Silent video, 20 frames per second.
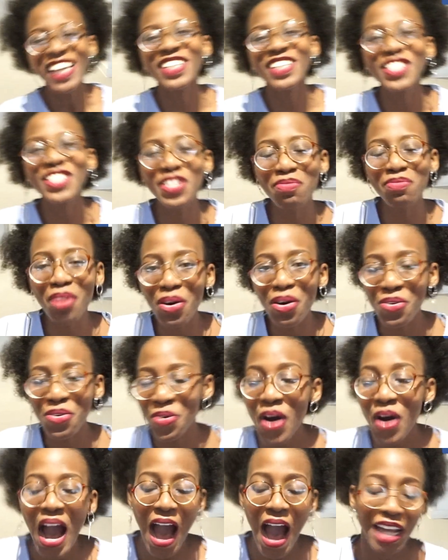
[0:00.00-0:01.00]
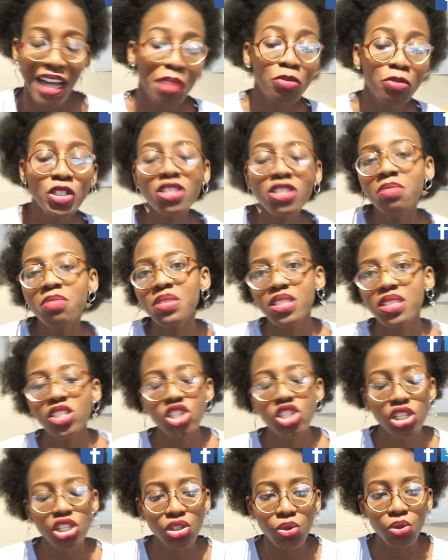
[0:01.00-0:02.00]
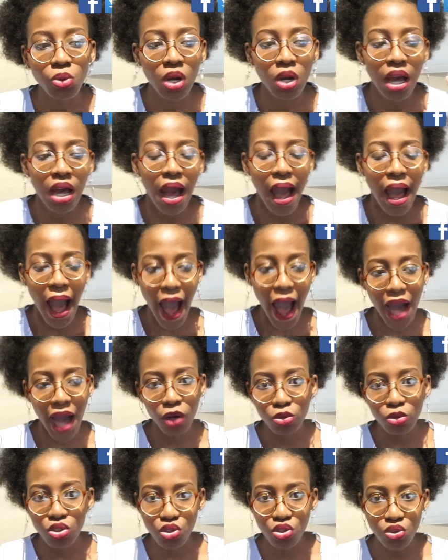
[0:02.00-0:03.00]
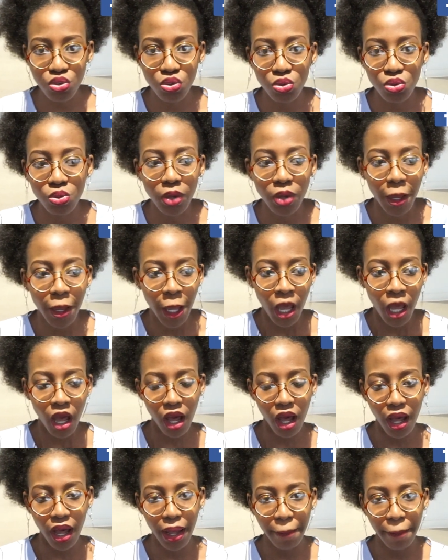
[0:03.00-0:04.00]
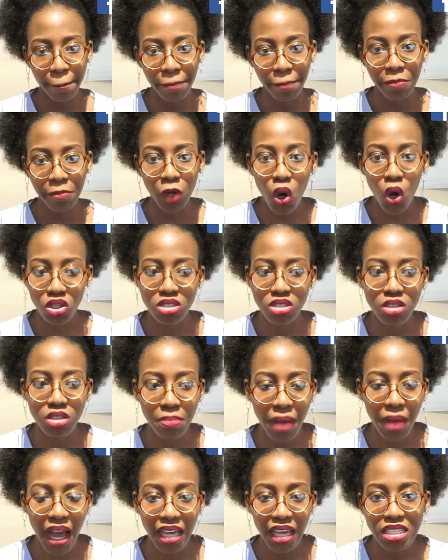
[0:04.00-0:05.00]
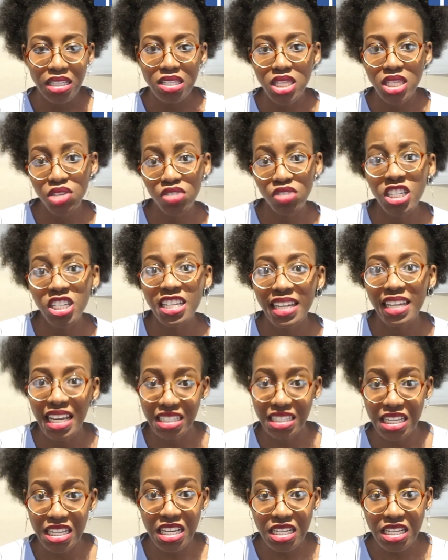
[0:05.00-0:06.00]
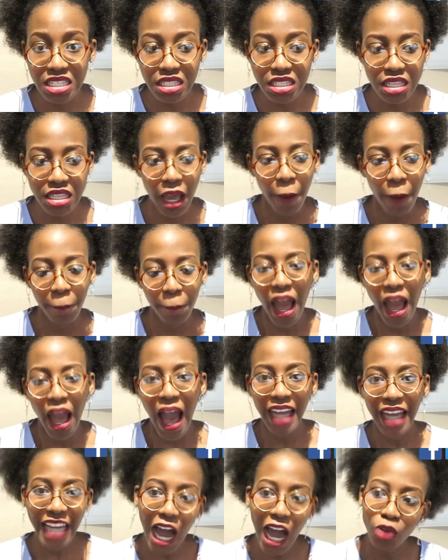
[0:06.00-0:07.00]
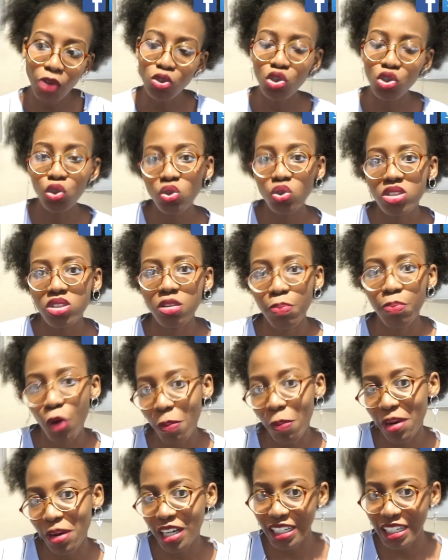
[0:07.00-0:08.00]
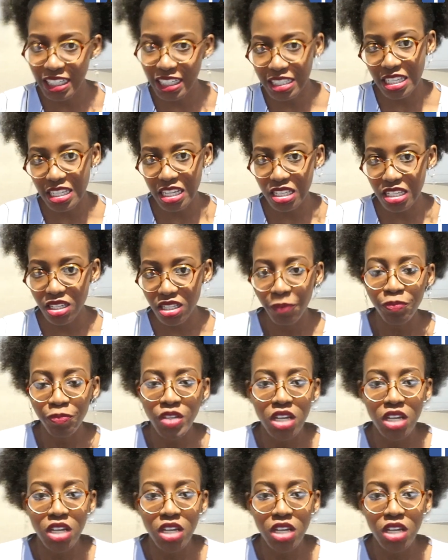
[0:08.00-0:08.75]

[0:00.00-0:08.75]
is tomorrow. And I'm going to be teaching you how to customize 3D letters and how to use the proper glitters.